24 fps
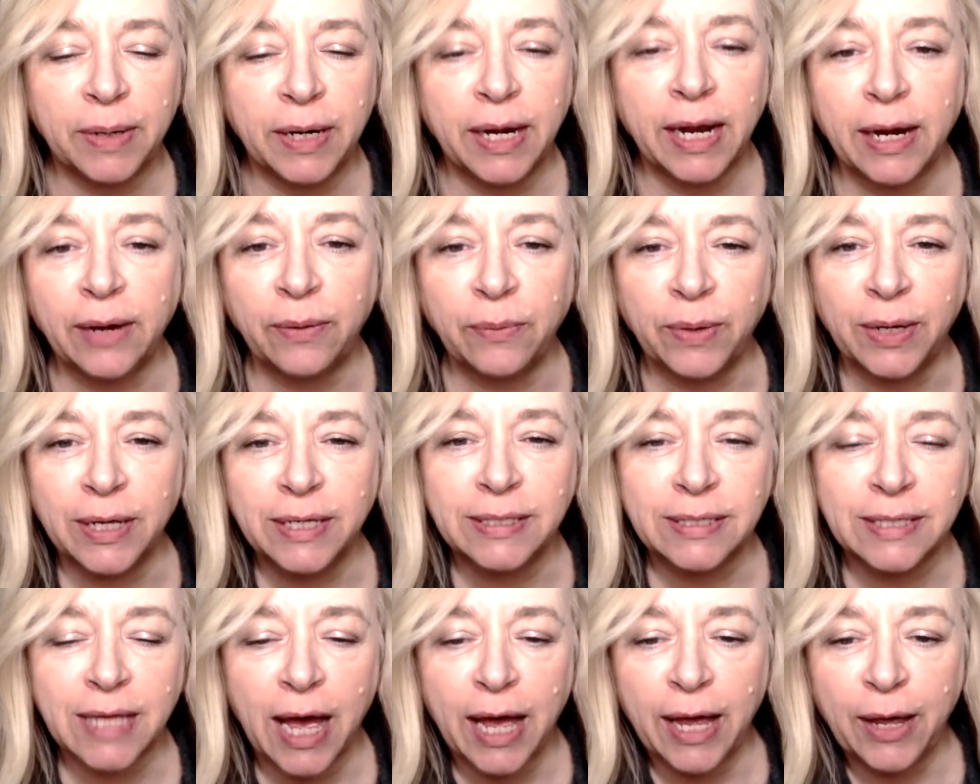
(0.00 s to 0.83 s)
But,
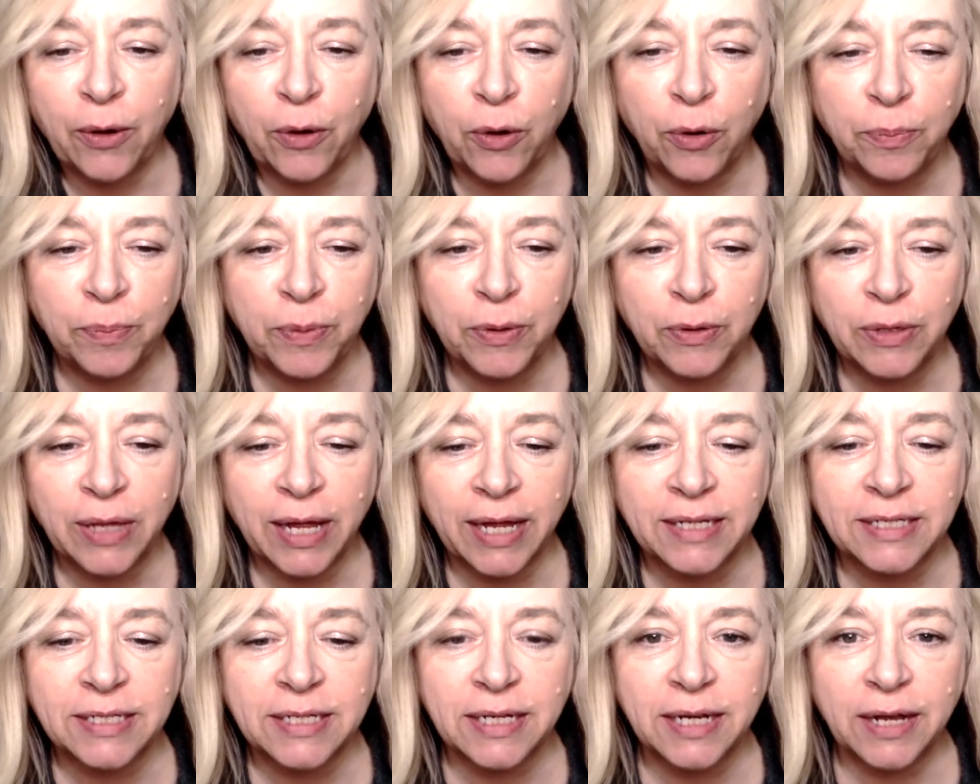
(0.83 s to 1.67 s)
anyways, I hope you
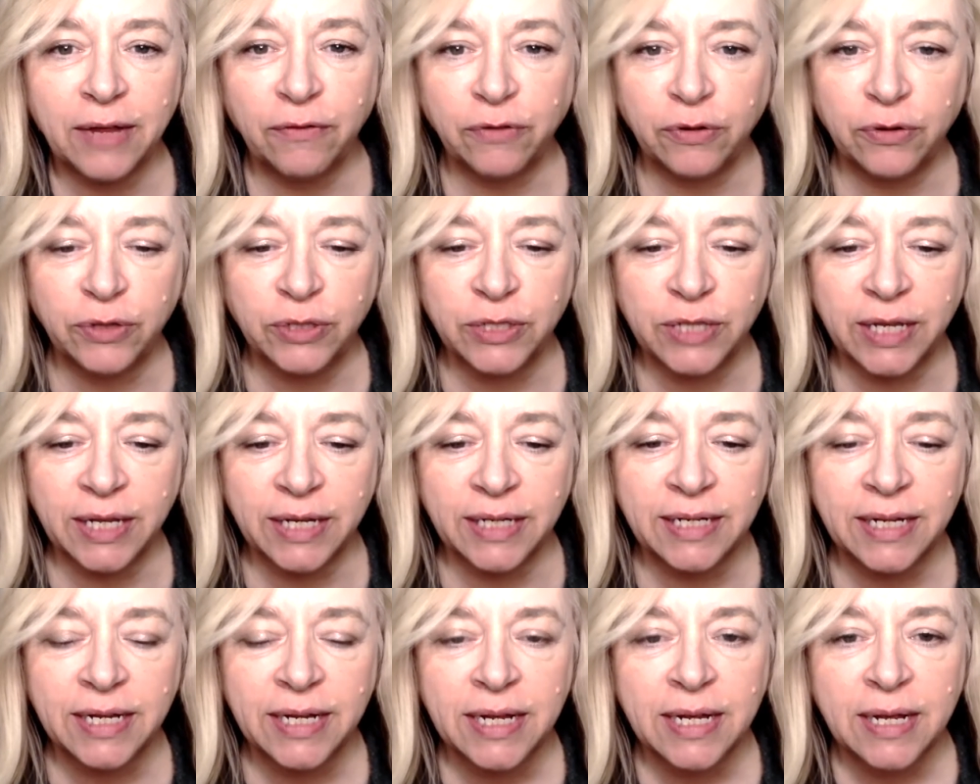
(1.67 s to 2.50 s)
liked it. If you
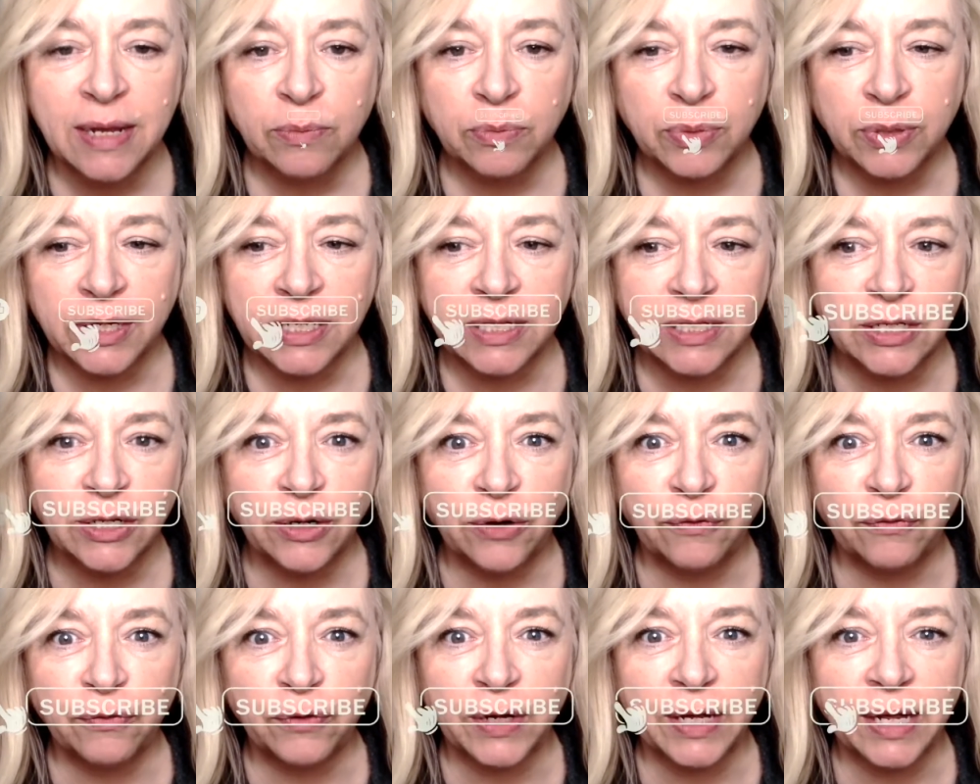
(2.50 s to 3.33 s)
did, please
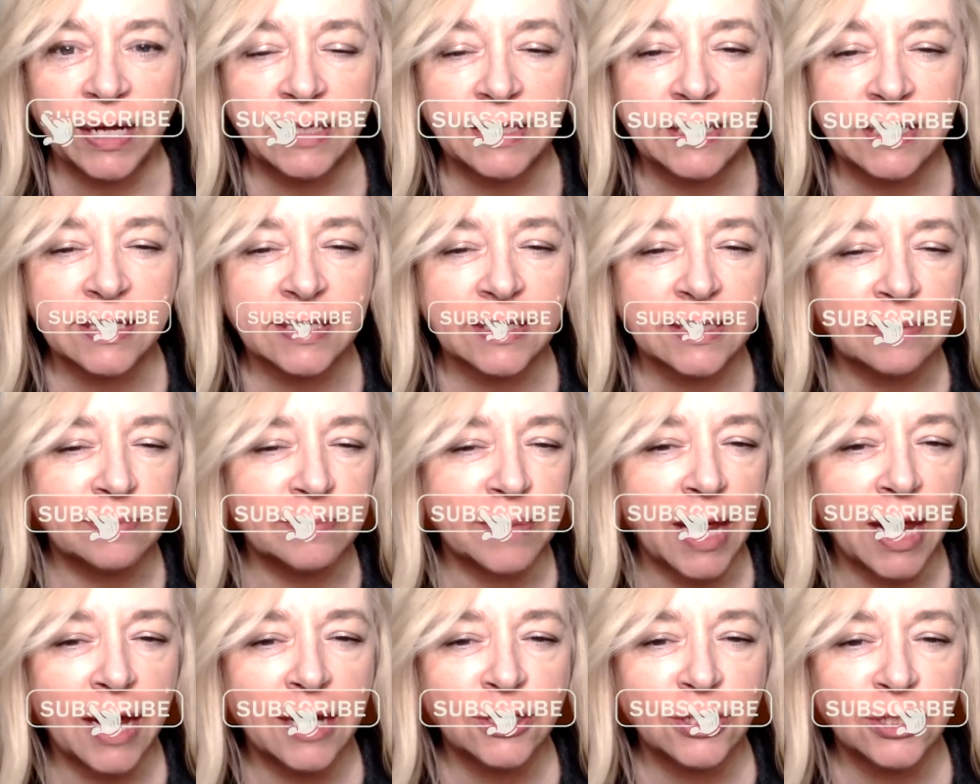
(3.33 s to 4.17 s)
don't forget to
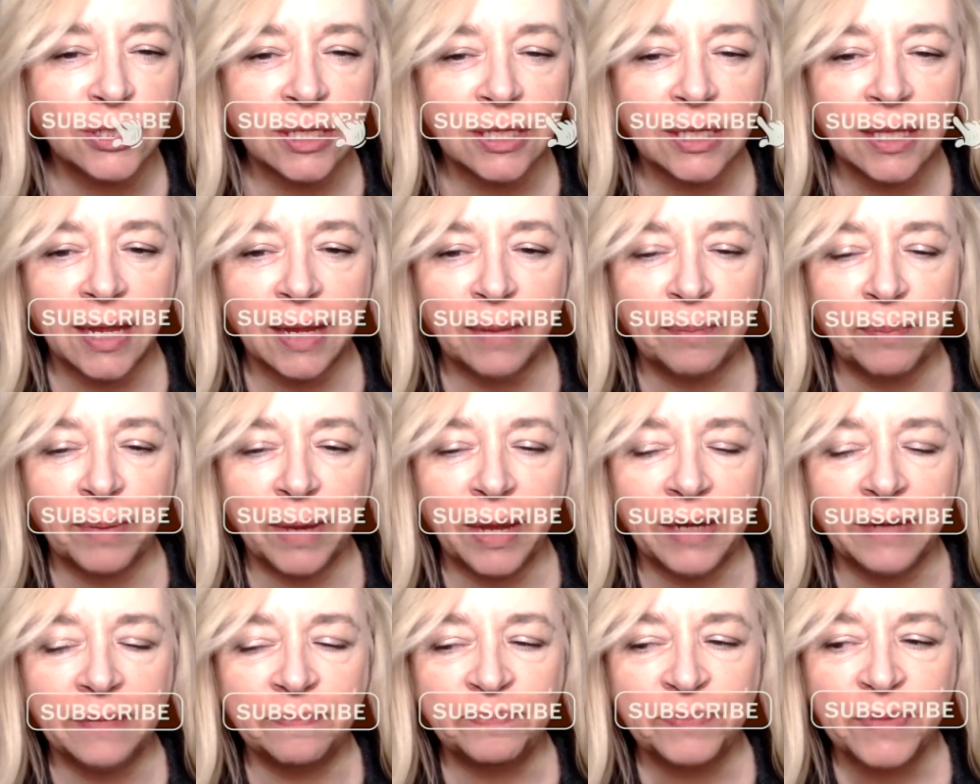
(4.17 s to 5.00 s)
smash the like
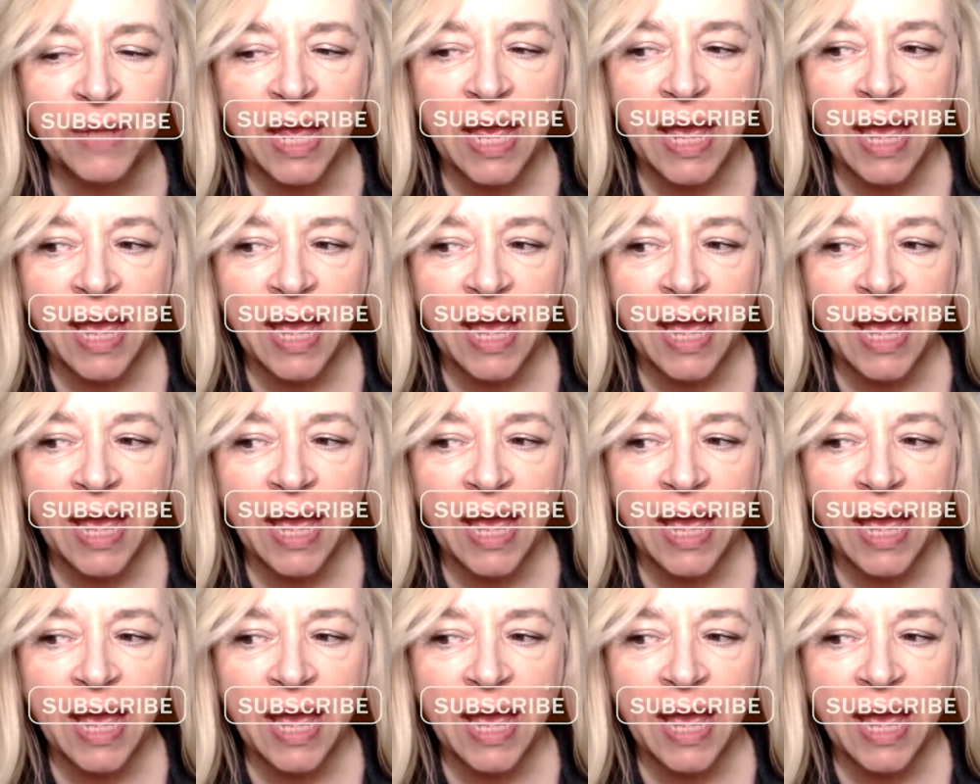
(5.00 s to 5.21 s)
button.